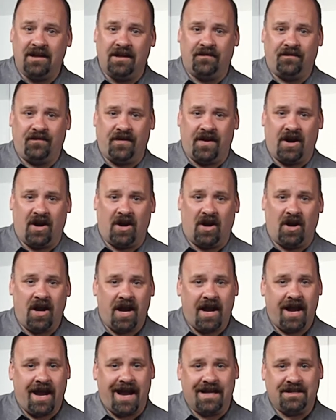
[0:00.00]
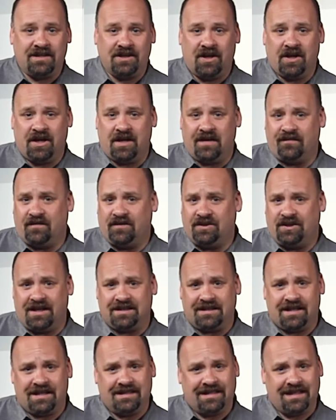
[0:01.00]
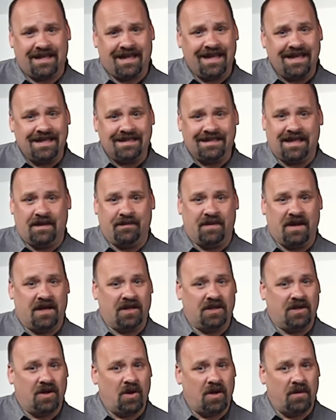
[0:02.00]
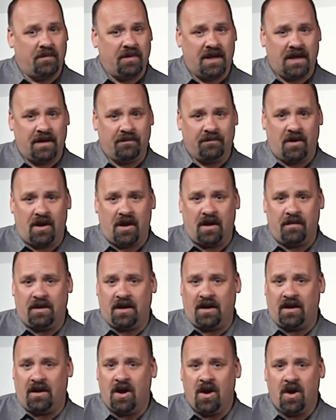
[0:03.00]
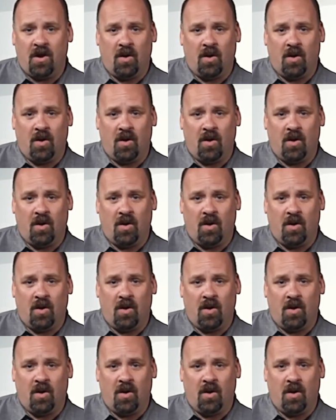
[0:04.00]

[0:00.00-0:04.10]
fair, as it could have just as easily been GoToMeeting bombing